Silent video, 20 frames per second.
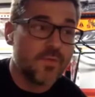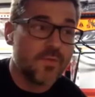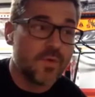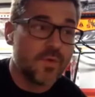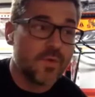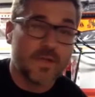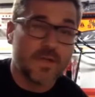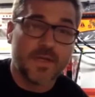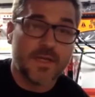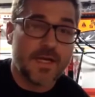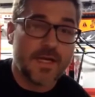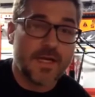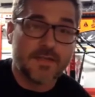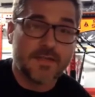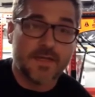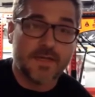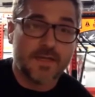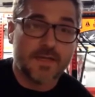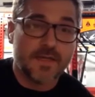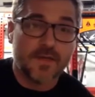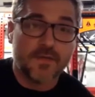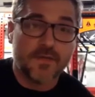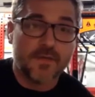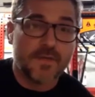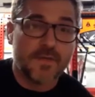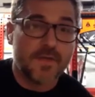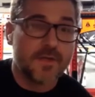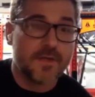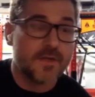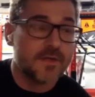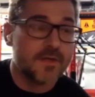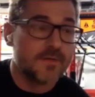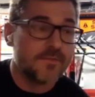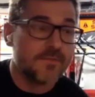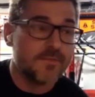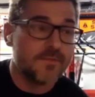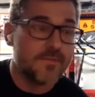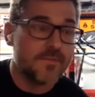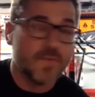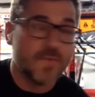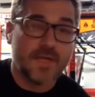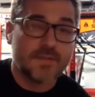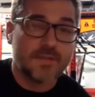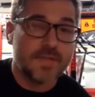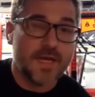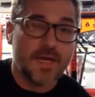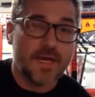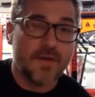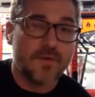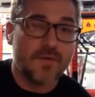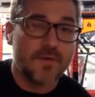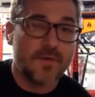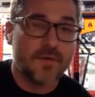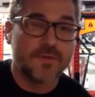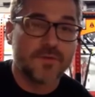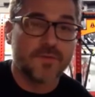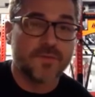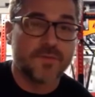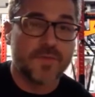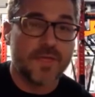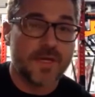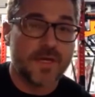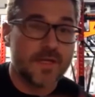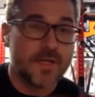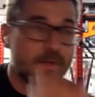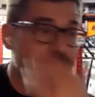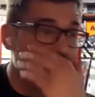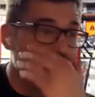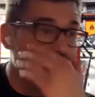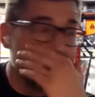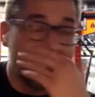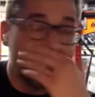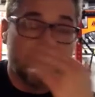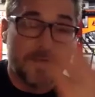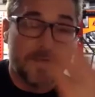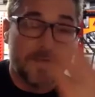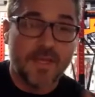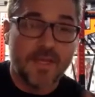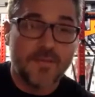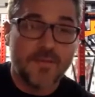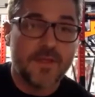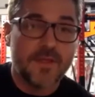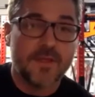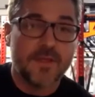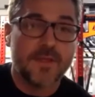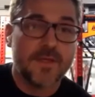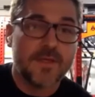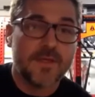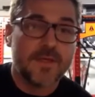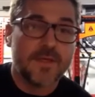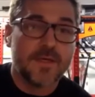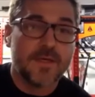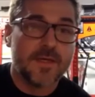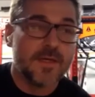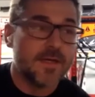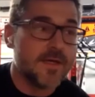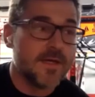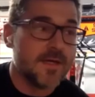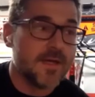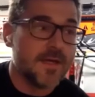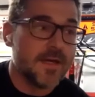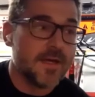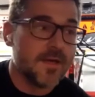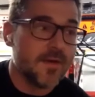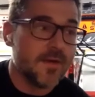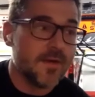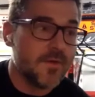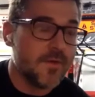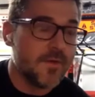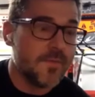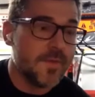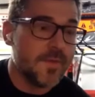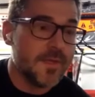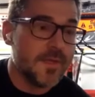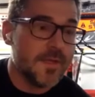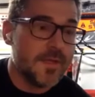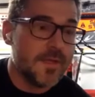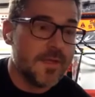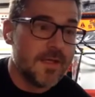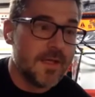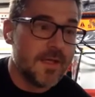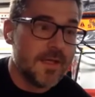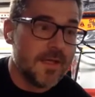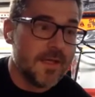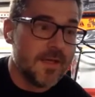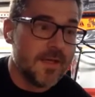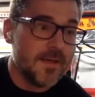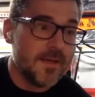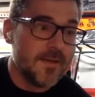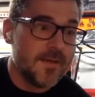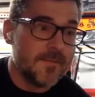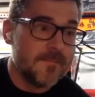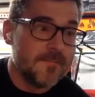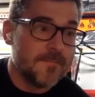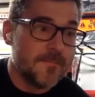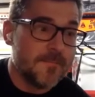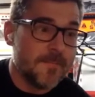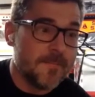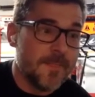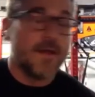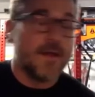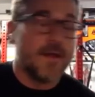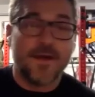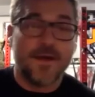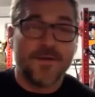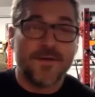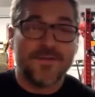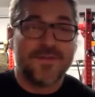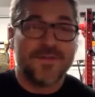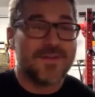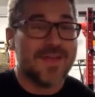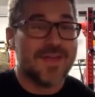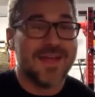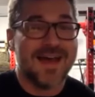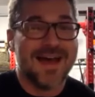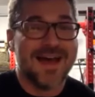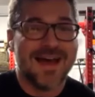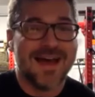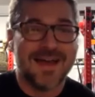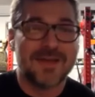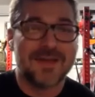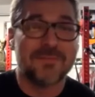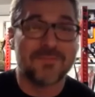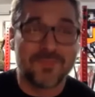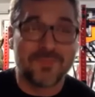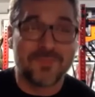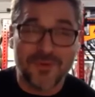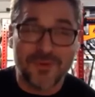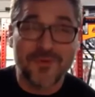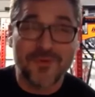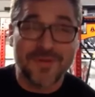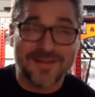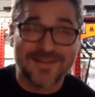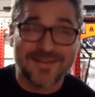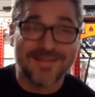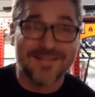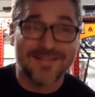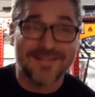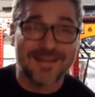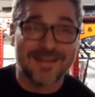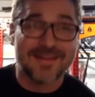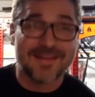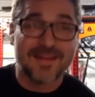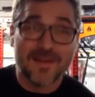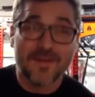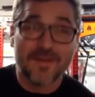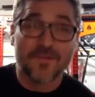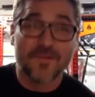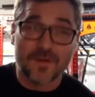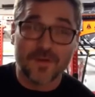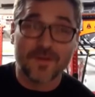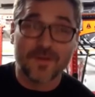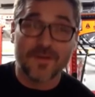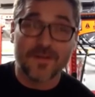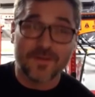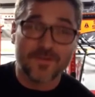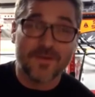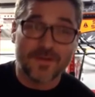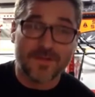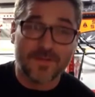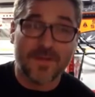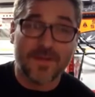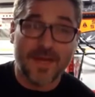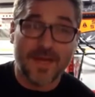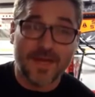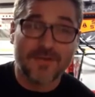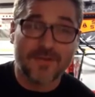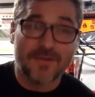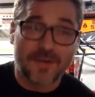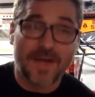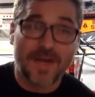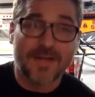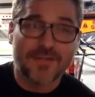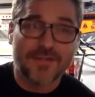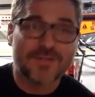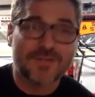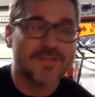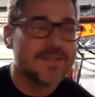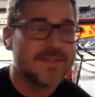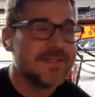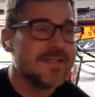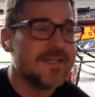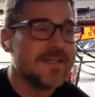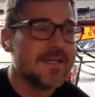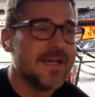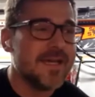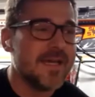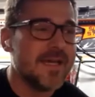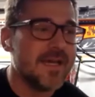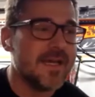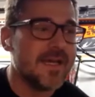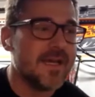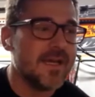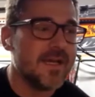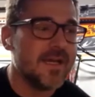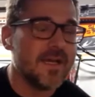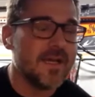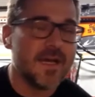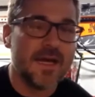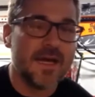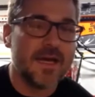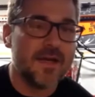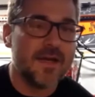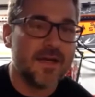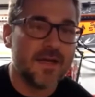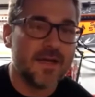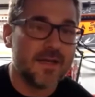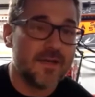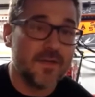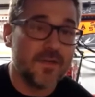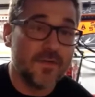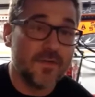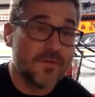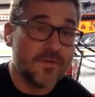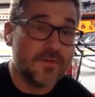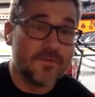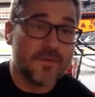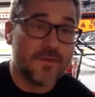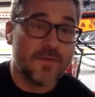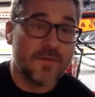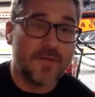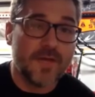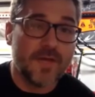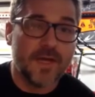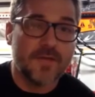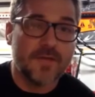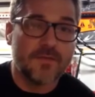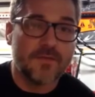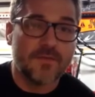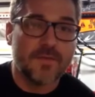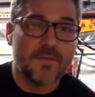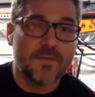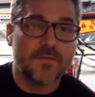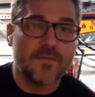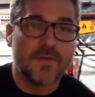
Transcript: Working in high-tech healthcare, lots of hours. We got a baby at home, and I'm broken, like really, really bad crash. And this is right in the height of me